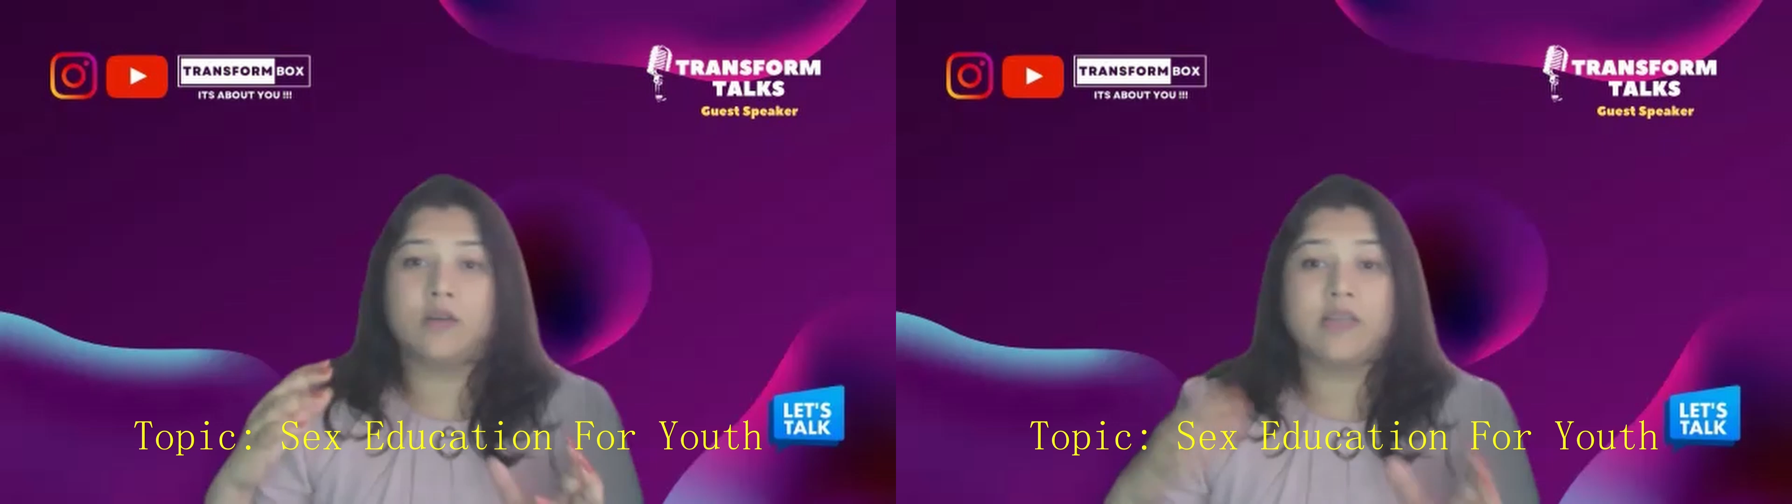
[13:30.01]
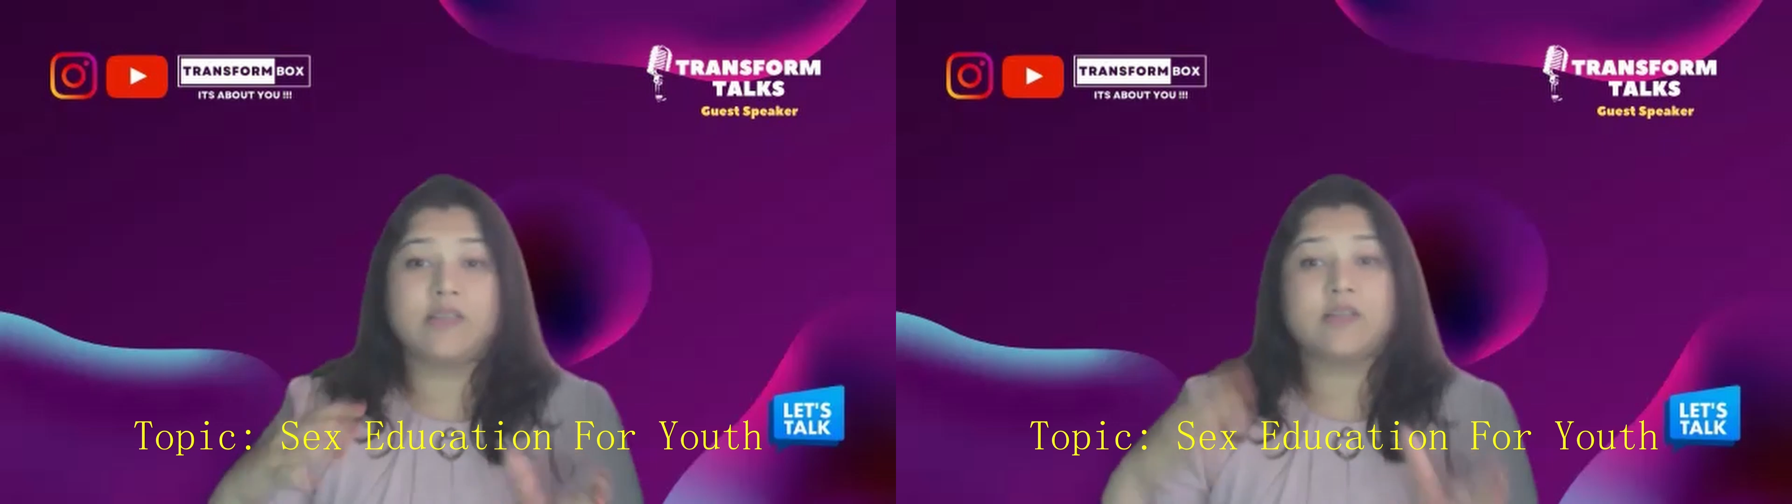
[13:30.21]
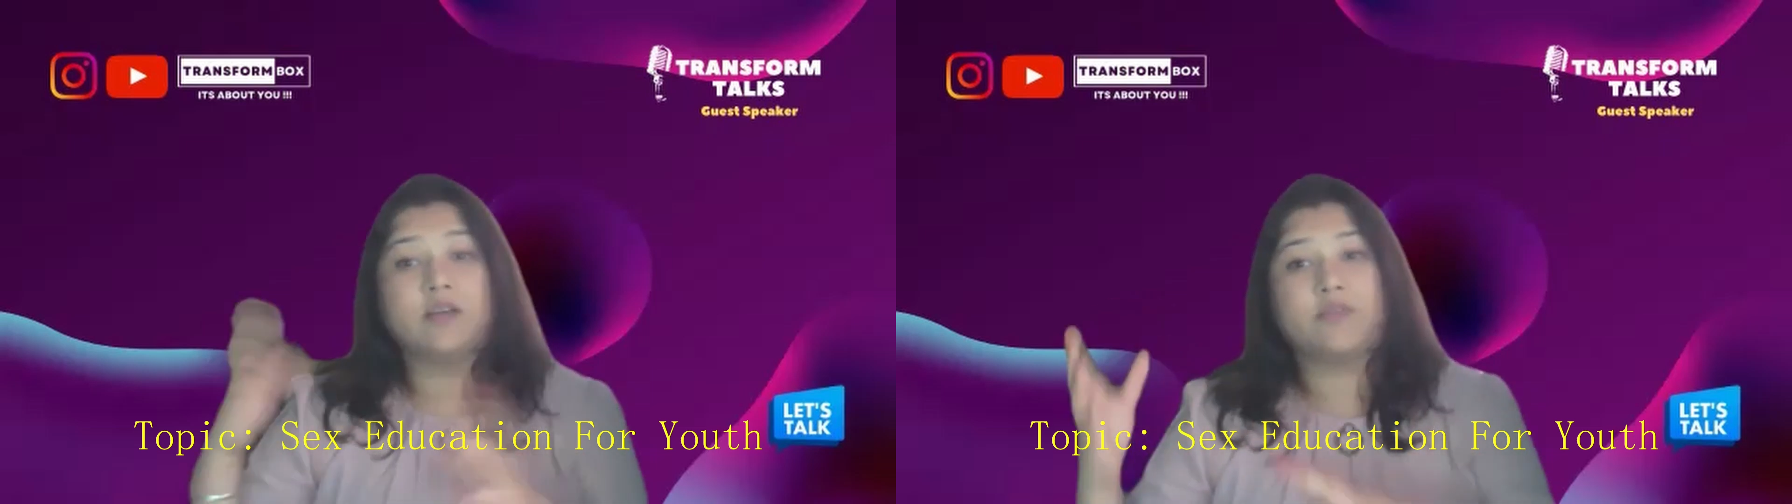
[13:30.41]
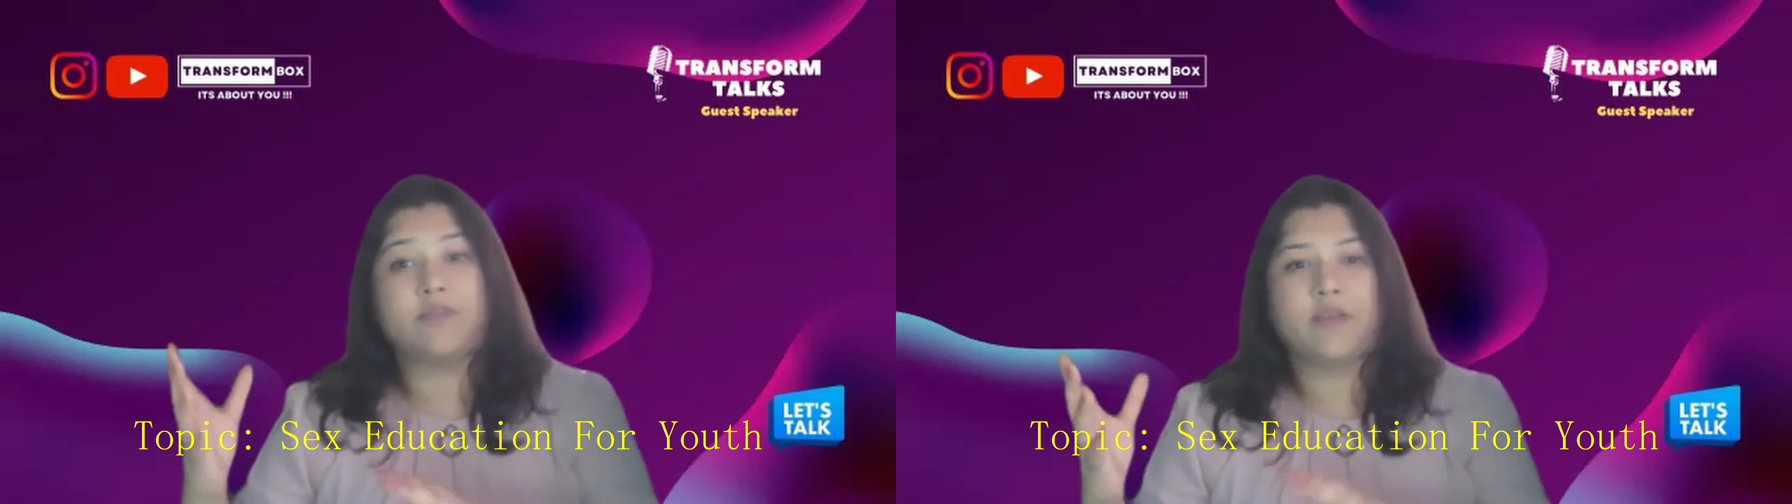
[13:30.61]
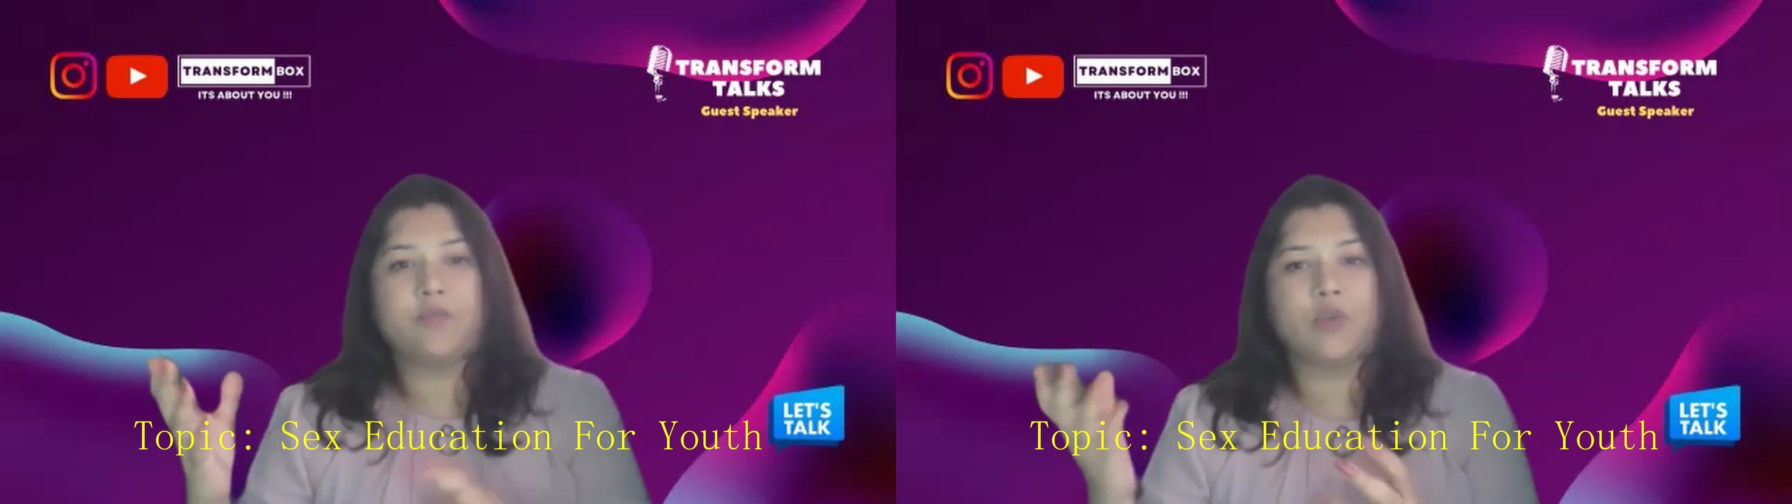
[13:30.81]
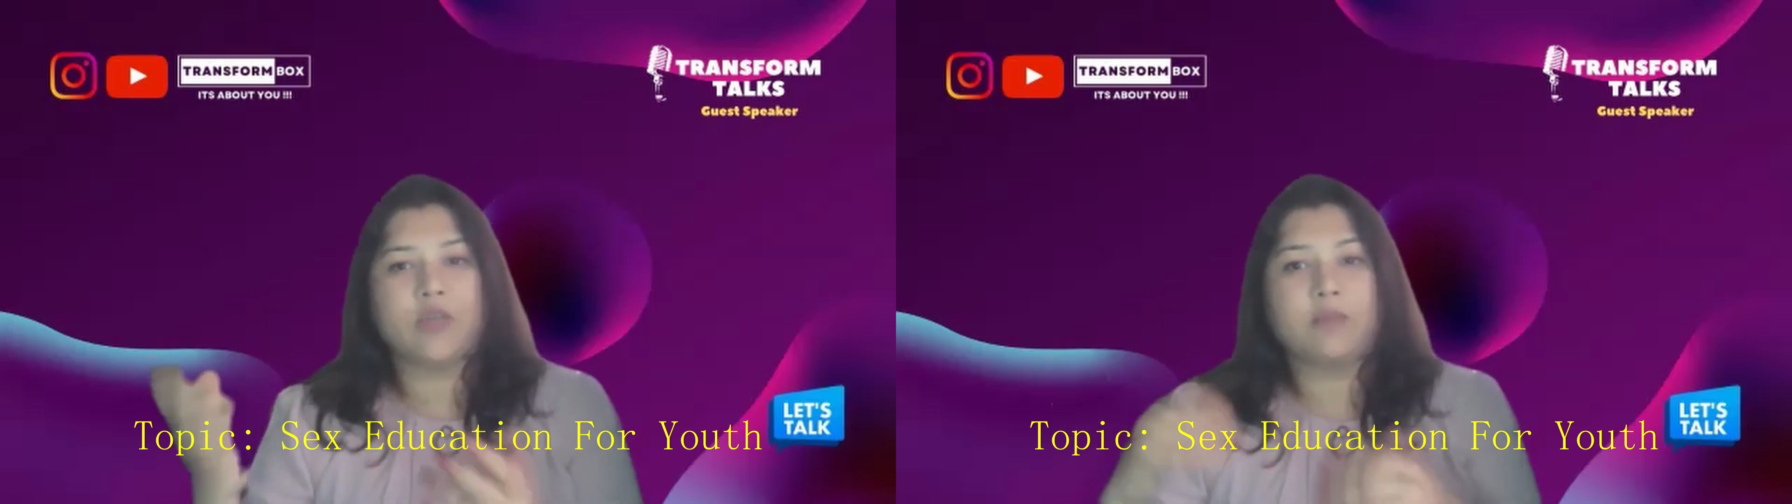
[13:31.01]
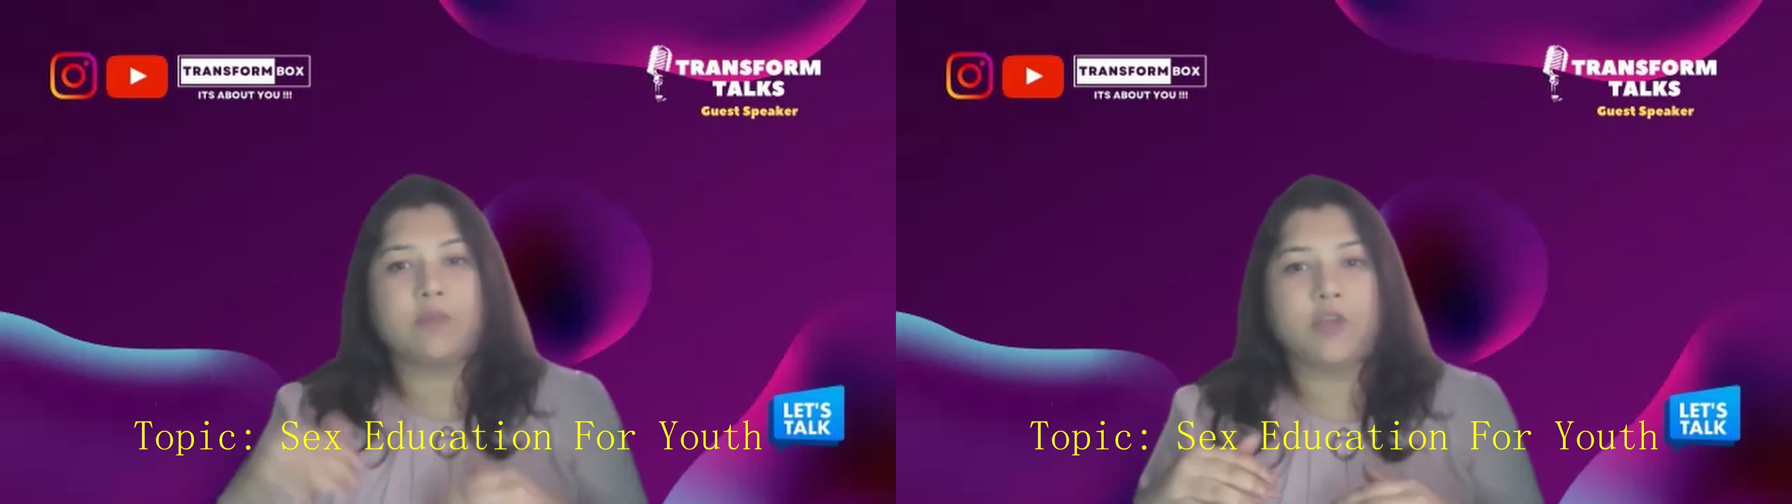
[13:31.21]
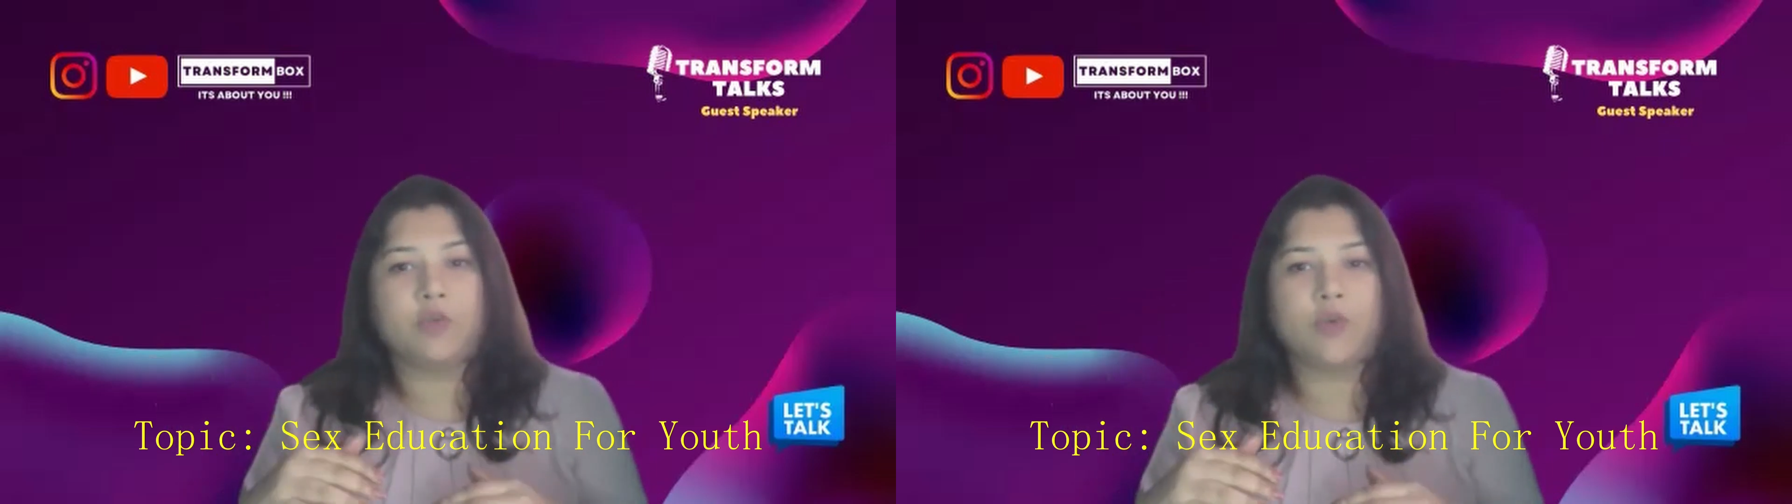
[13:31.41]
his girlfriend would come
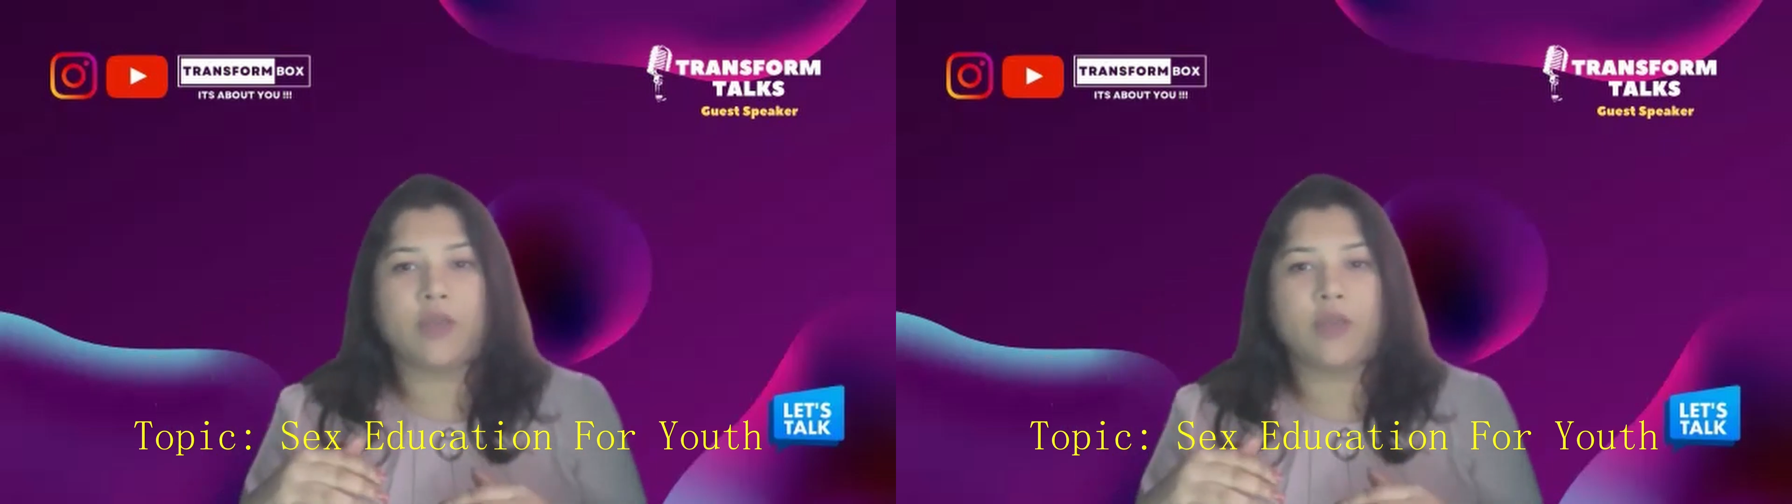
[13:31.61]
to you